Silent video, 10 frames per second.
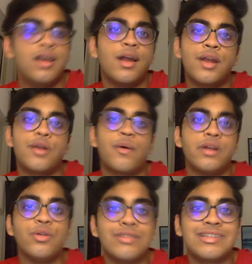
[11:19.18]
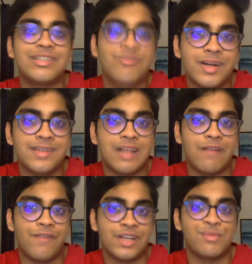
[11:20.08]
Now, I know this is pretty
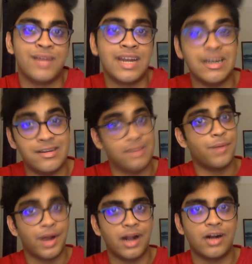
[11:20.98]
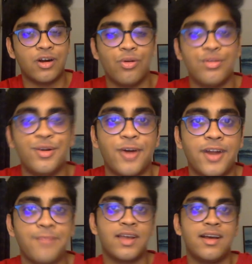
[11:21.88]
self-explanatory, but I'll go through it.
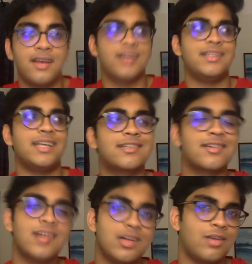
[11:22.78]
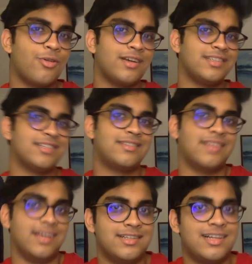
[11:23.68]
The external noise is
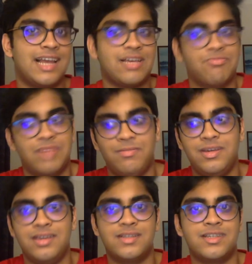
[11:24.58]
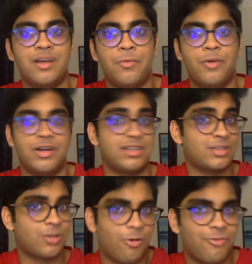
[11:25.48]
things like maybe someone is
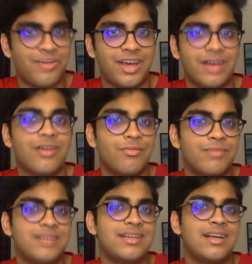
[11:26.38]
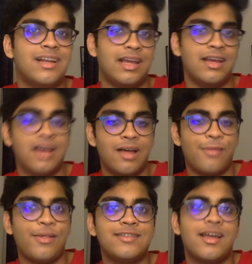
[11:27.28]
coughing, basically
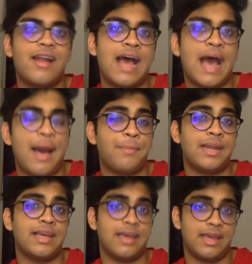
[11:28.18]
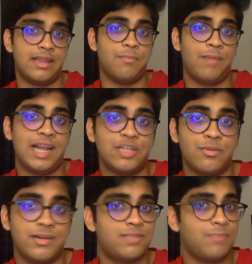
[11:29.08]
things that are happening in the place
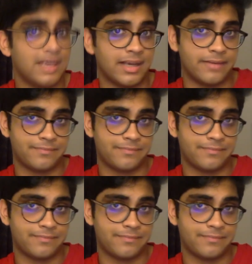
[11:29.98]
we're speaking.